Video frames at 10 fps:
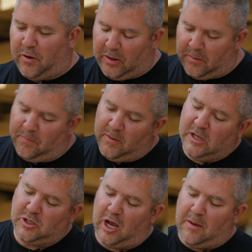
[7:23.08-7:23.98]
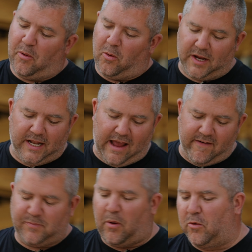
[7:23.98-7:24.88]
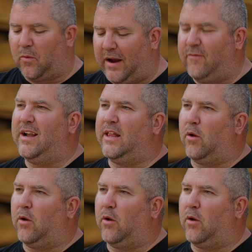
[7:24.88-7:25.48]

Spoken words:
put the jerk pork in there, it's pulled away really